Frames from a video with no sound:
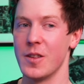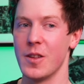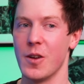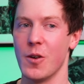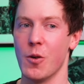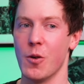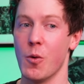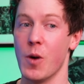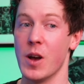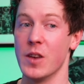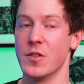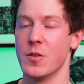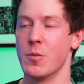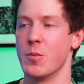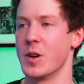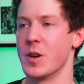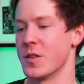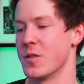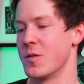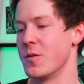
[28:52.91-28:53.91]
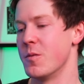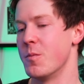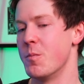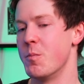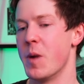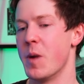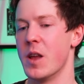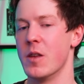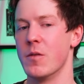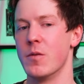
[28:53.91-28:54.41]
Or where's the biggest
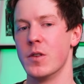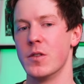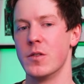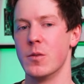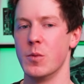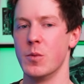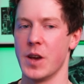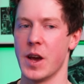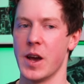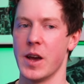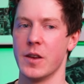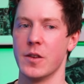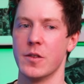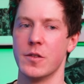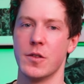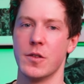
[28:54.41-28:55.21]
benefit to be gained?